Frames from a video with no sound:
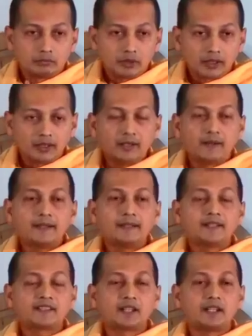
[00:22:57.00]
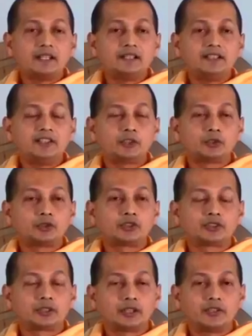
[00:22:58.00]
hearing and studying these
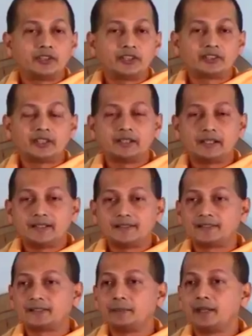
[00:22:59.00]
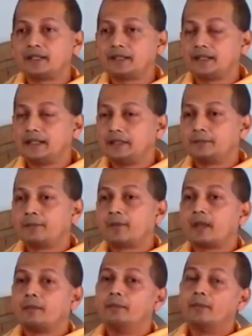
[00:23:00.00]
truths consistently, systematically,
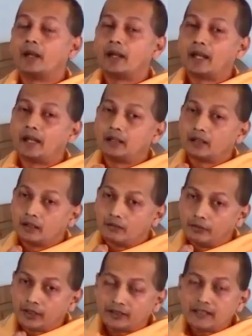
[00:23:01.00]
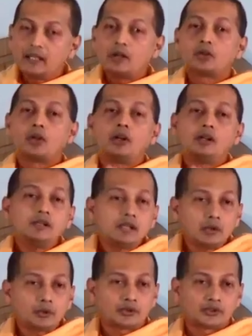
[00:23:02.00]
and working out all
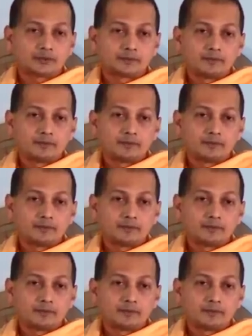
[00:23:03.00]
doubts.